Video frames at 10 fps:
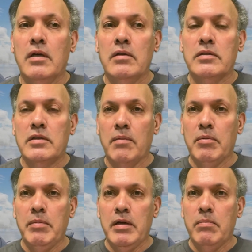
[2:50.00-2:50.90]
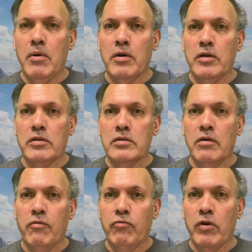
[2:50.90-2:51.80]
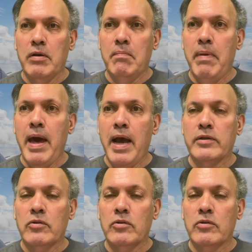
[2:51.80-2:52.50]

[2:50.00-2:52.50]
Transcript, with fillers: sublimated markers front and back.